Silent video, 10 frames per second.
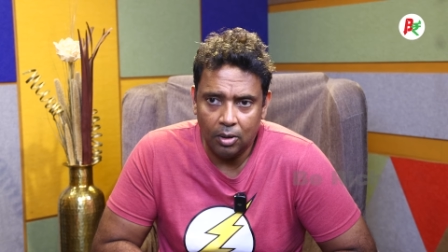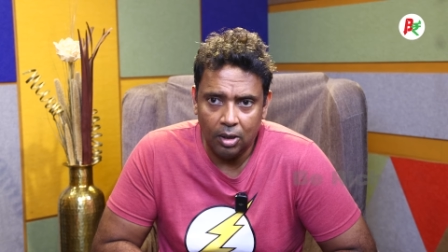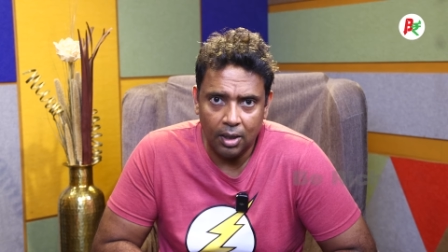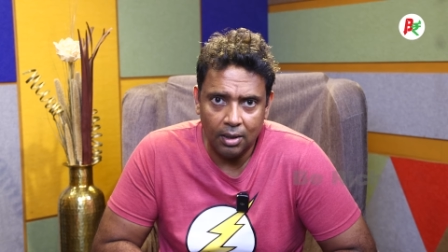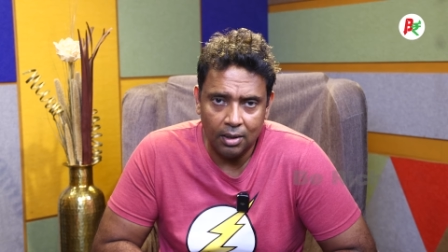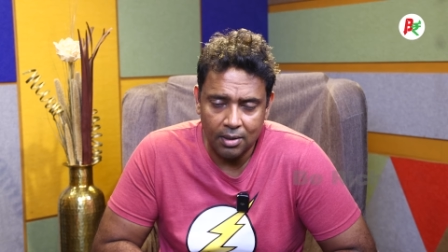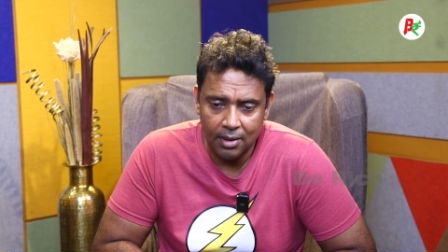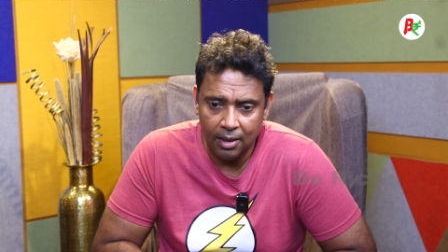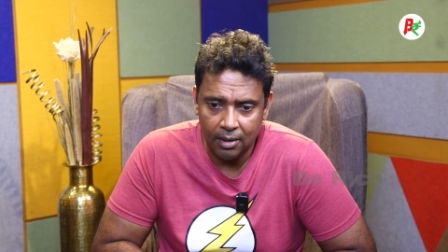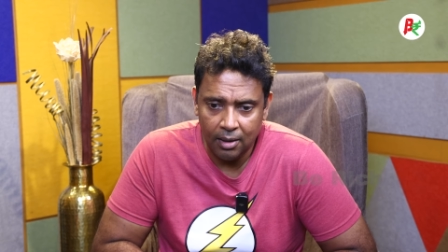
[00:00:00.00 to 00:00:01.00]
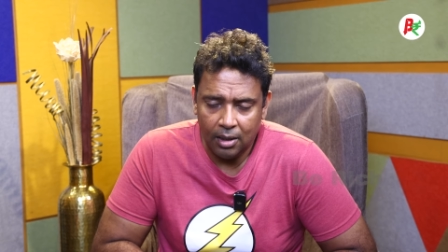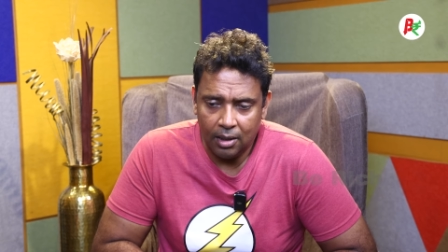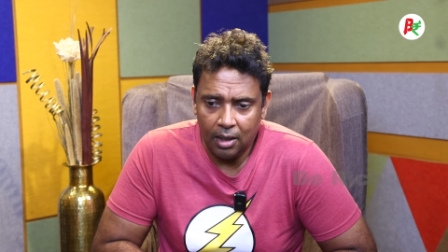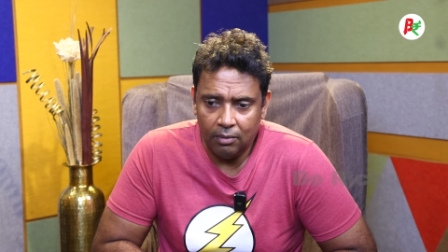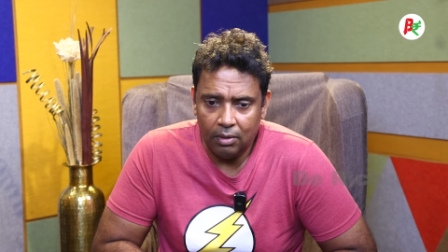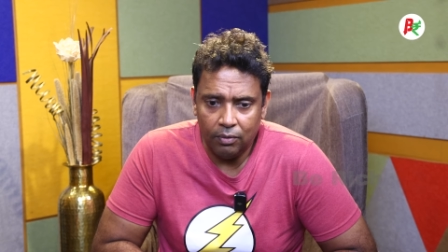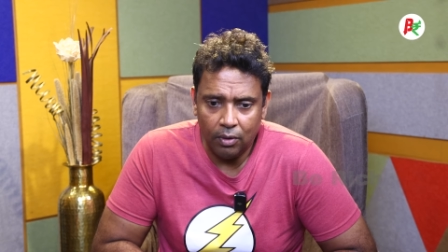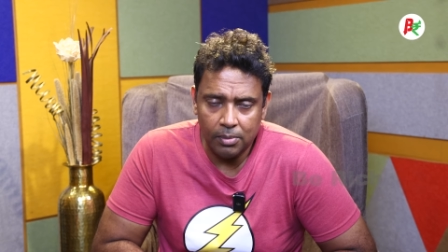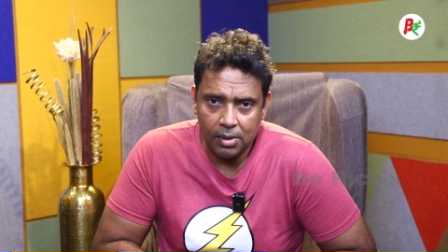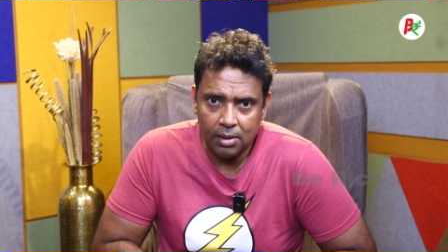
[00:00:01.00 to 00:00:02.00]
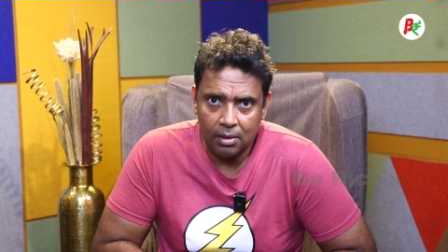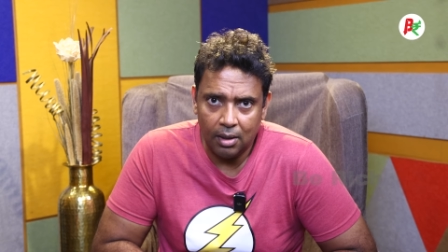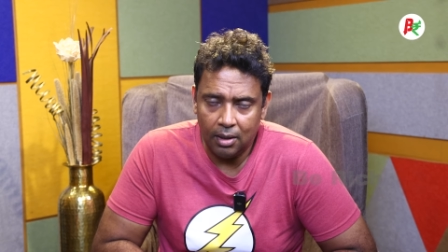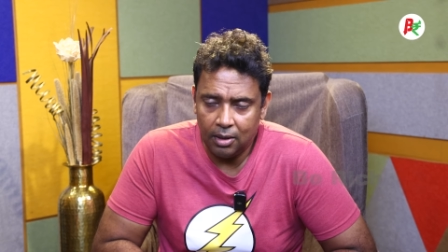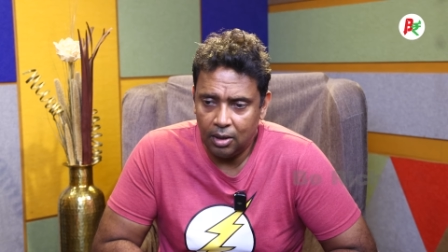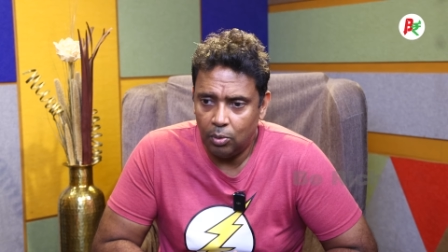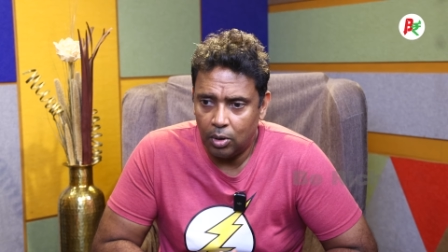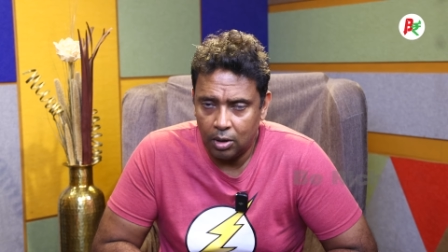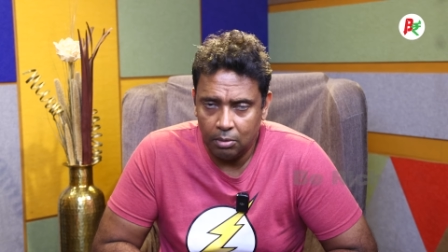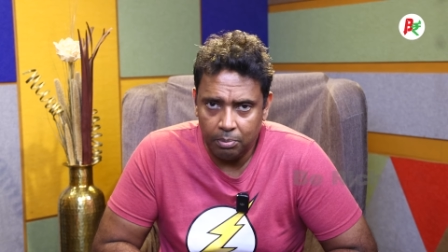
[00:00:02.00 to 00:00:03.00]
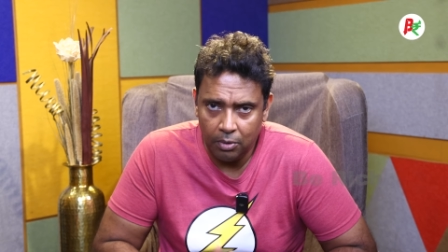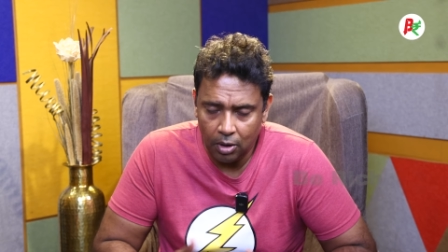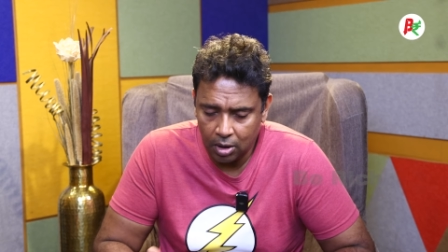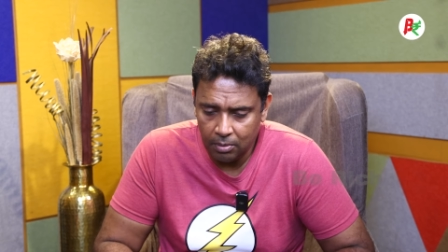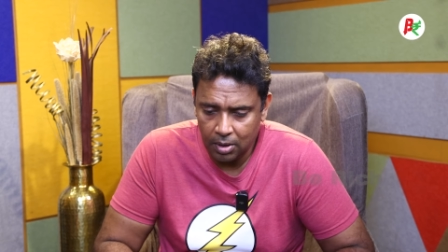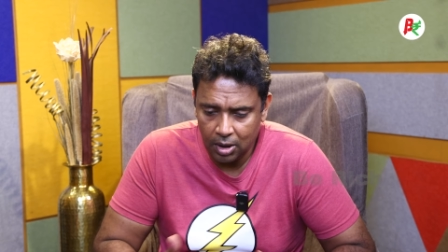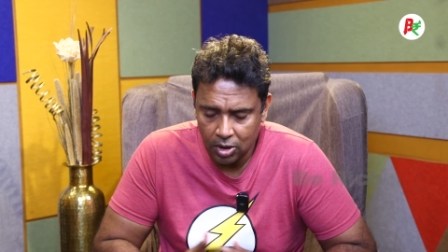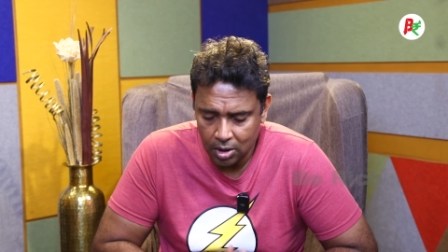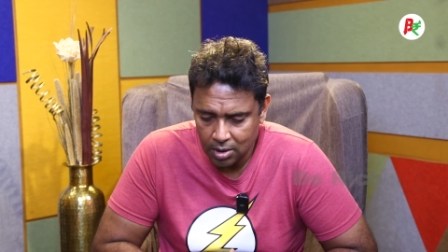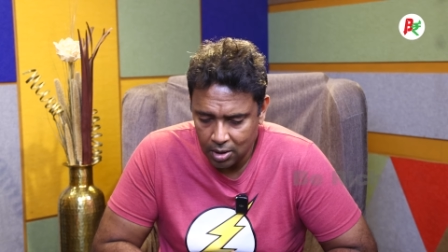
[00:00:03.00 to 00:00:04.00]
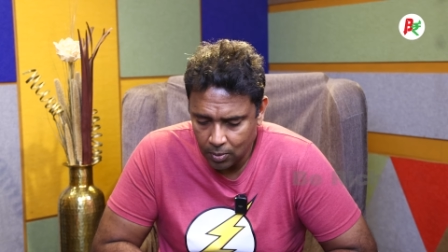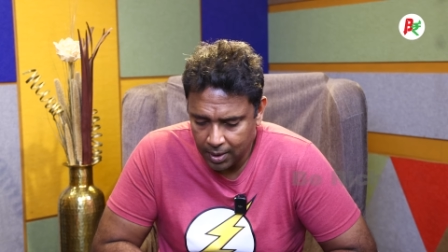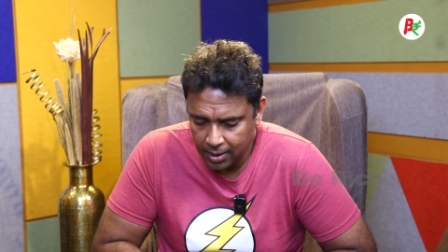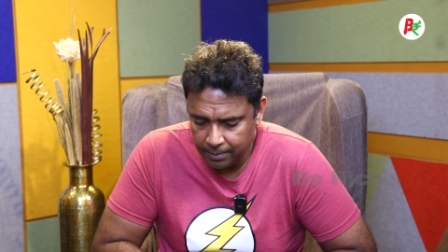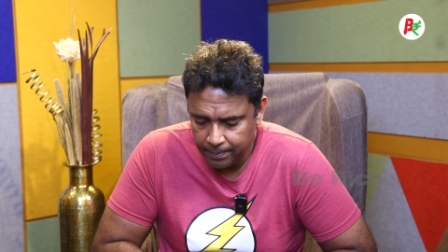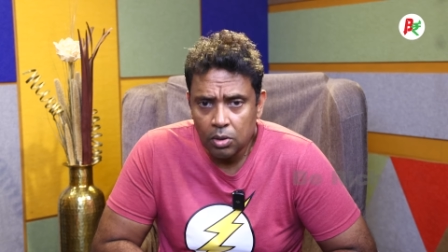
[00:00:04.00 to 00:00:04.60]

and you need to get this done and the relevant forms and they'll tell you what all documentation is required.